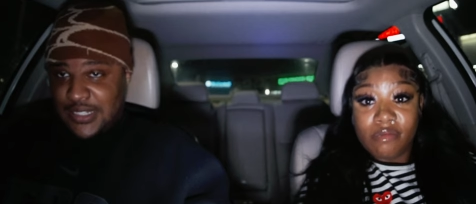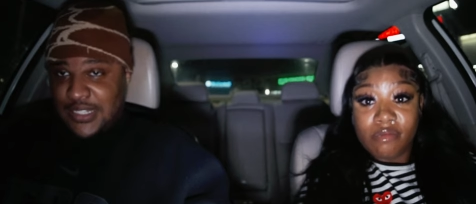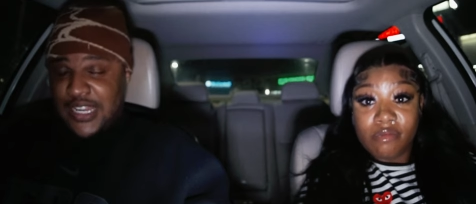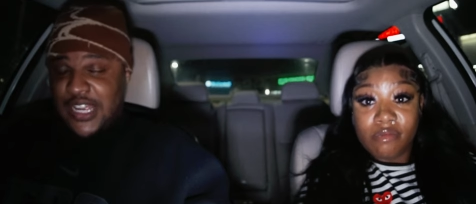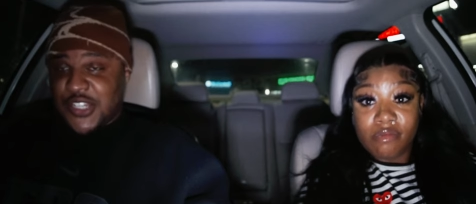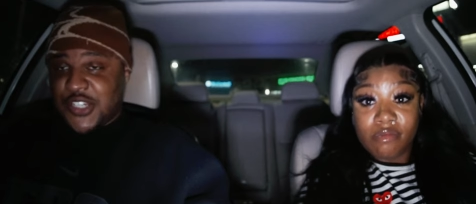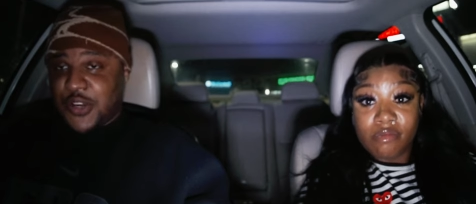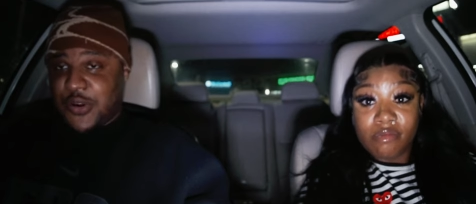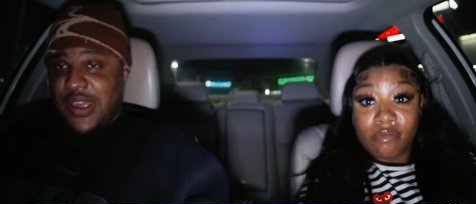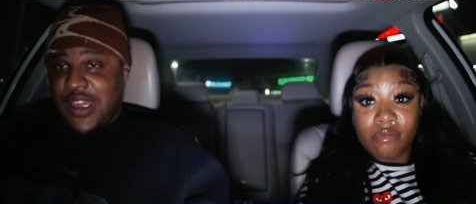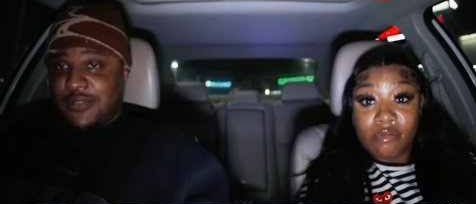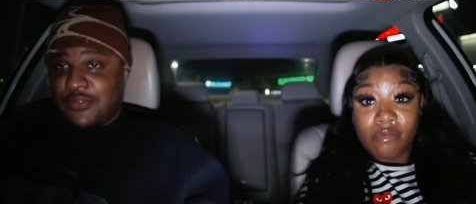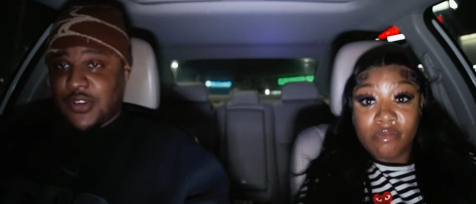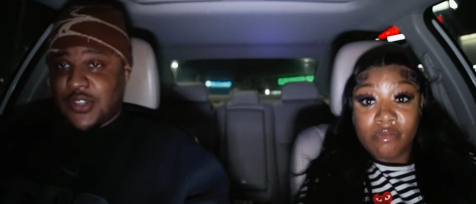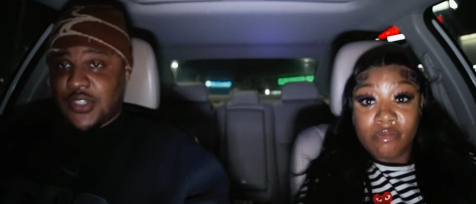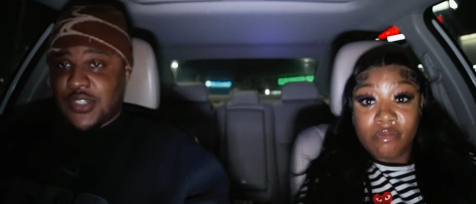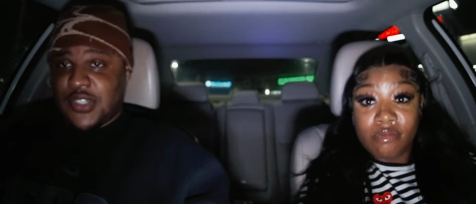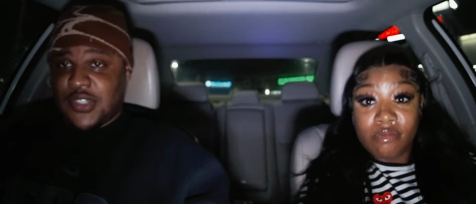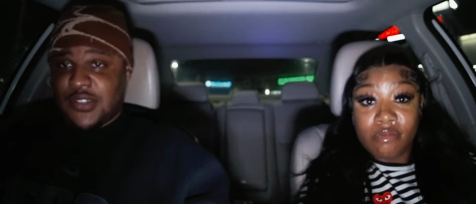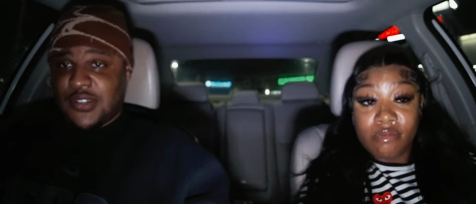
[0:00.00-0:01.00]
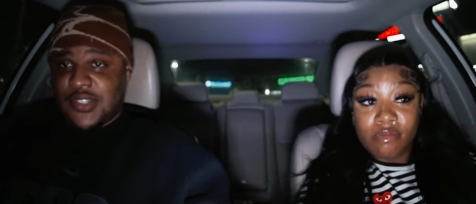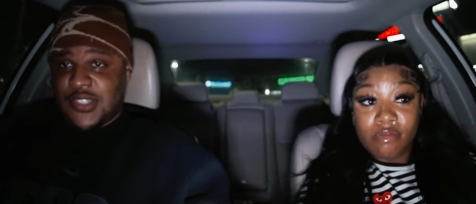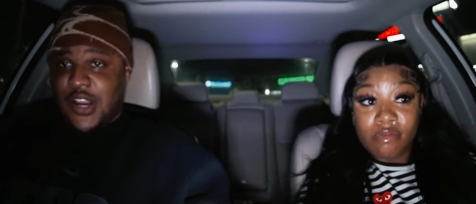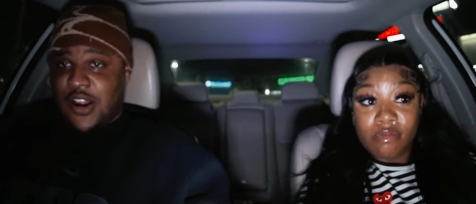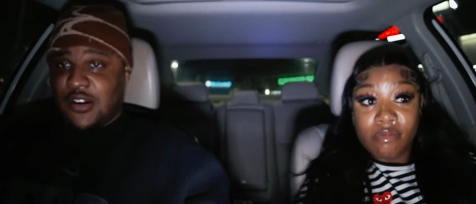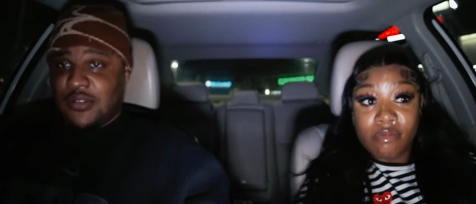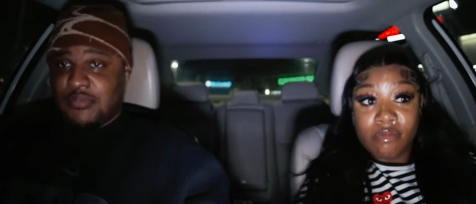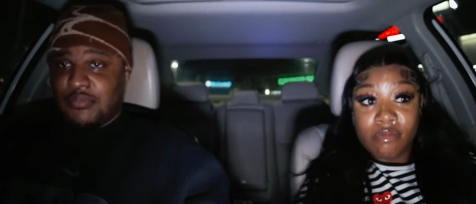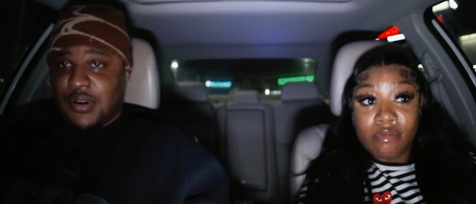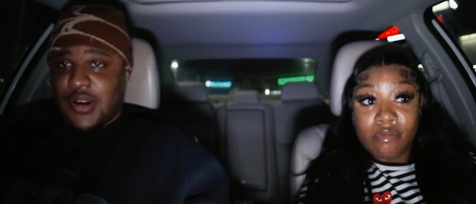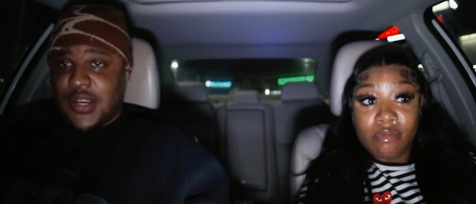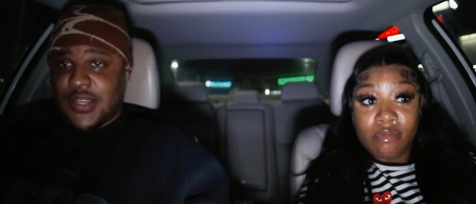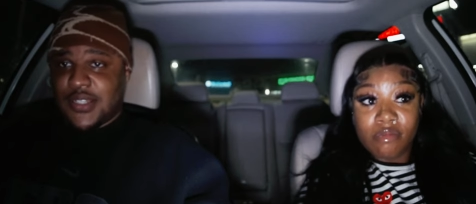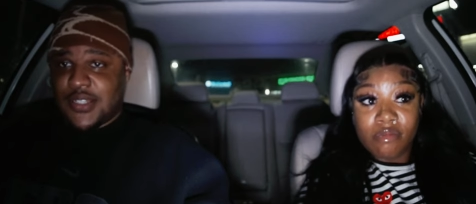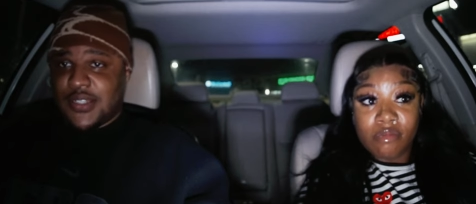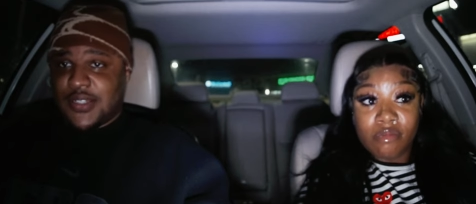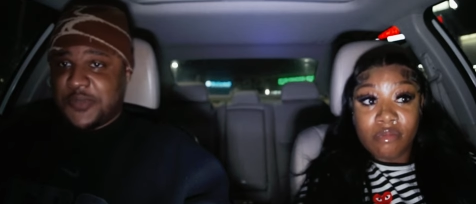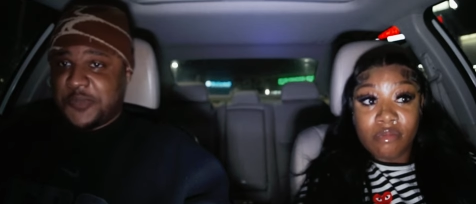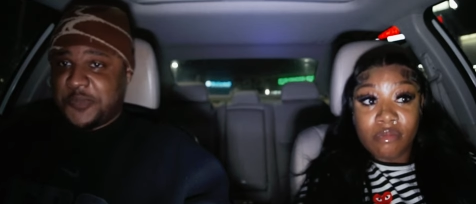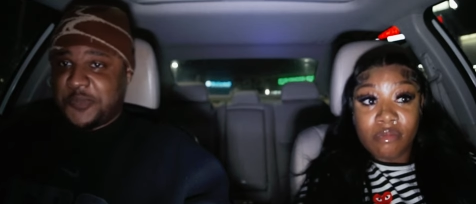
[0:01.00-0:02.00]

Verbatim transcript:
Speaker 1: That's your average starting price.